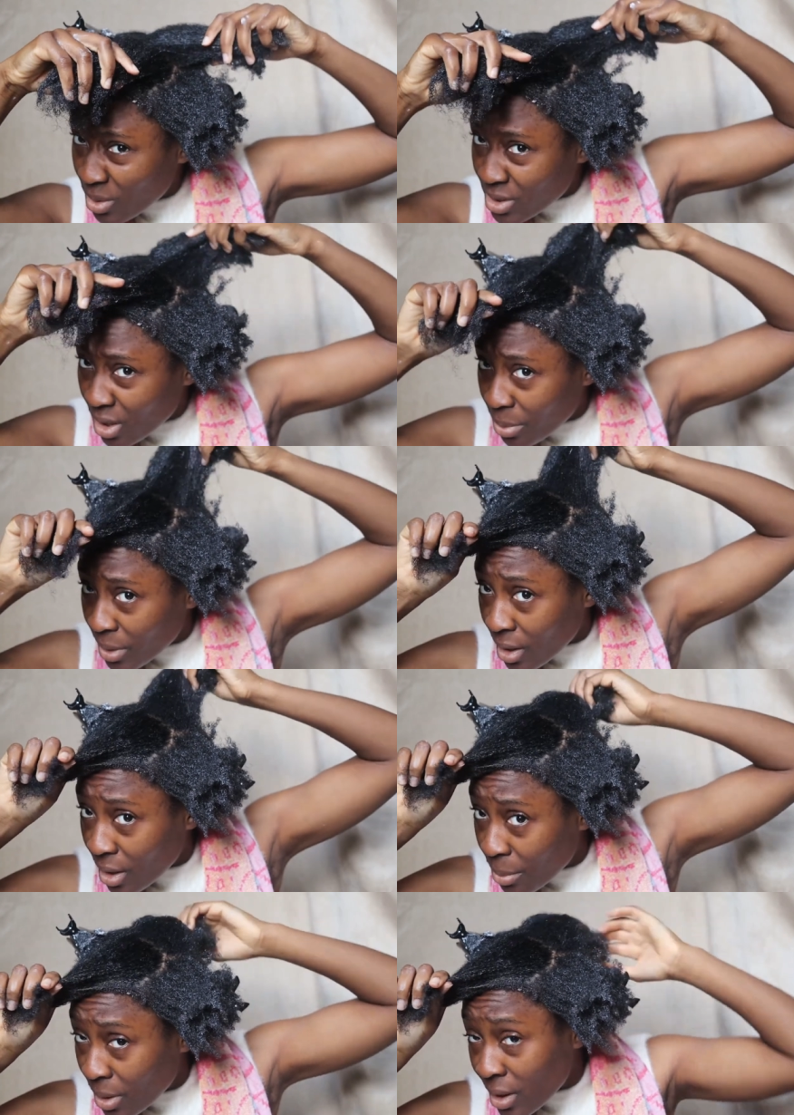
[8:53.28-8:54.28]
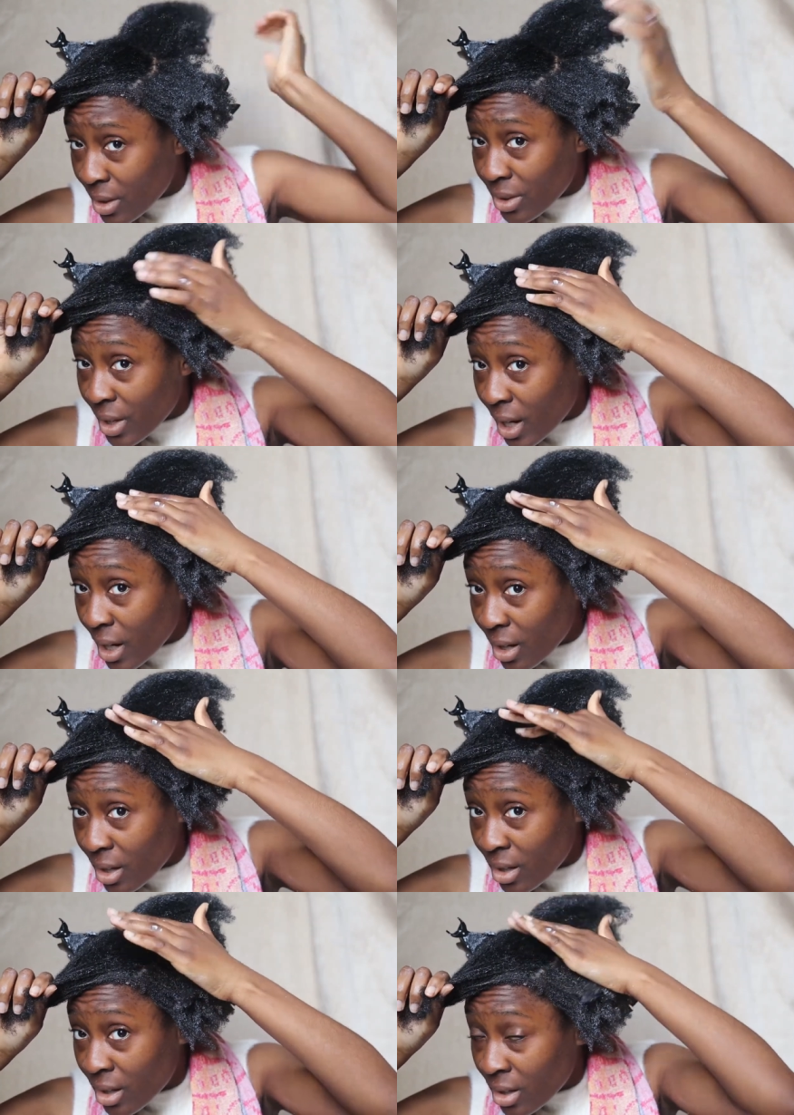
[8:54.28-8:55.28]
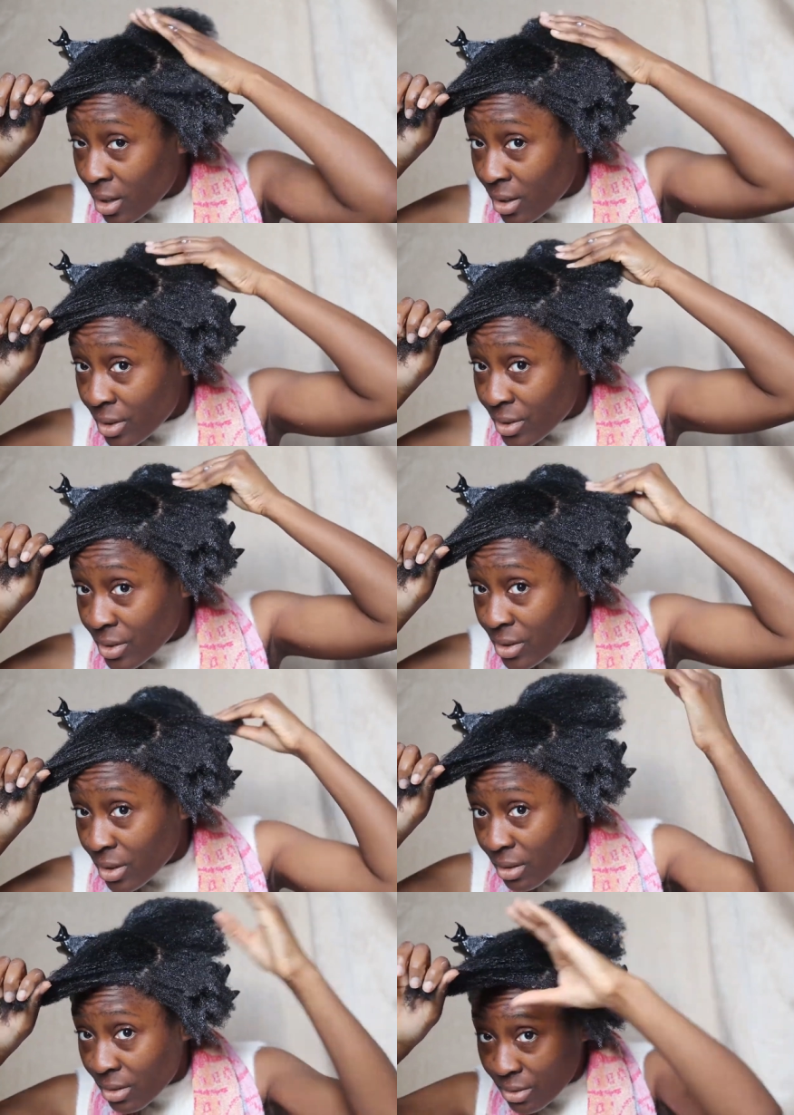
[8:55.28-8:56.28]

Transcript: I always open it up like that. So